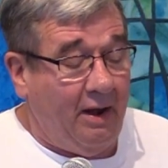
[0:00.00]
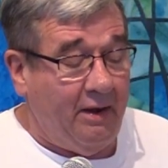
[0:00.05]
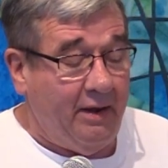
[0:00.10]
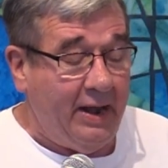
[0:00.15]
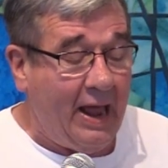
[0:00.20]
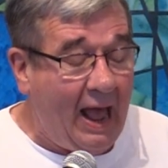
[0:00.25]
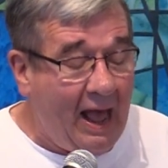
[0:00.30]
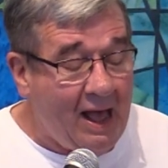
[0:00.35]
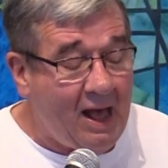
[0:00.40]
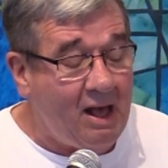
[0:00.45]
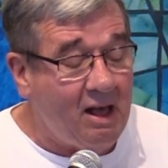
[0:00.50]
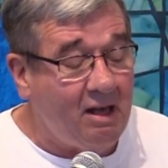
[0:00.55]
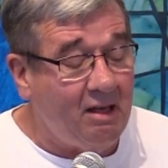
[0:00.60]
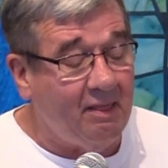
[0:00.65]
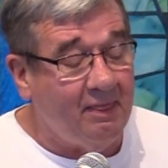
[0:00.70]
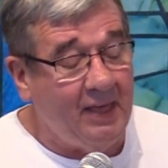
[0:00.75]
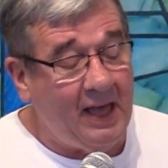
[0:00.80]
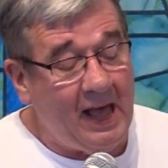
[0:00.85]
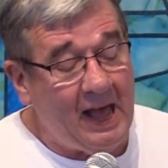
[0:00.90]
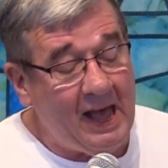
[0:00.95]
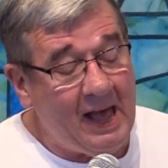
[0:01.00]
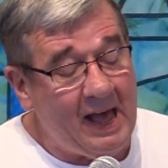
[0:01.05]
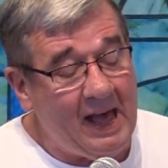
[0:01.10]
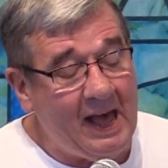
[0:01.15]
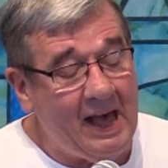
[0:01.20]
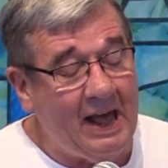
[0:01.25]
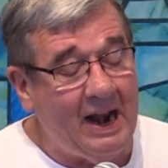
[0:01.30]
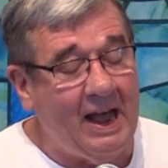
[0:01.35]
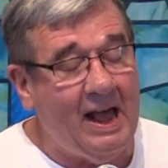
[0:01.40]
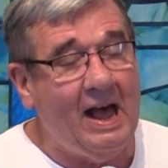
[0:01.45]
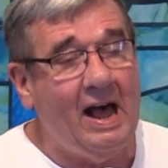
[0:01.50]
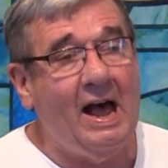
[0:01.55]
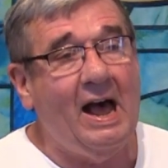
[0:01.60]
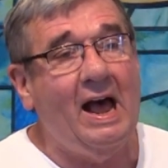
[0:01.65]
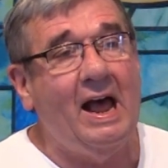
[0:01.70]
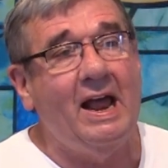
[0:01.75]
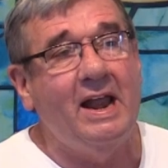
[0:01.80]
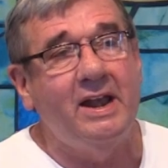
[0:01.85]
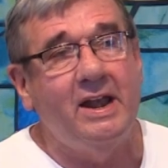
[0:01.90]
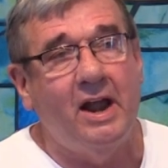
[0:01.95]
Now that
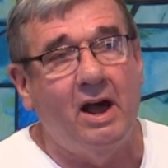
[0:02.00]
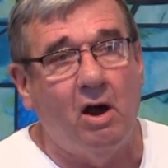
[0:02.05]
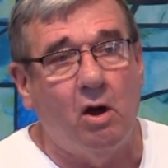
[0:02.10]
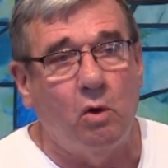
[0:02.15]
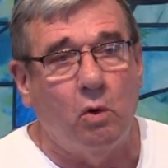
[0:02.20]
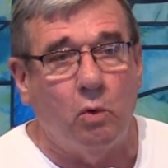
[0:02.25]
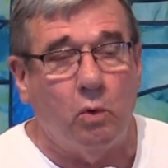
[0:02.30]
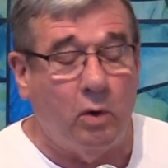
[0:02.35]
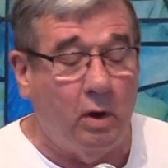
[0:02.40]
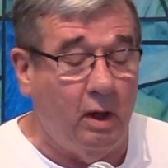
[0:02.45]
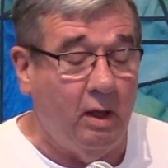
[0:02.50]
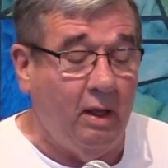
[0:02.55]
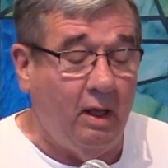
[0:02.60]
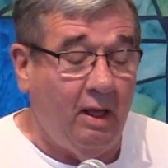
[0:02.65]
I know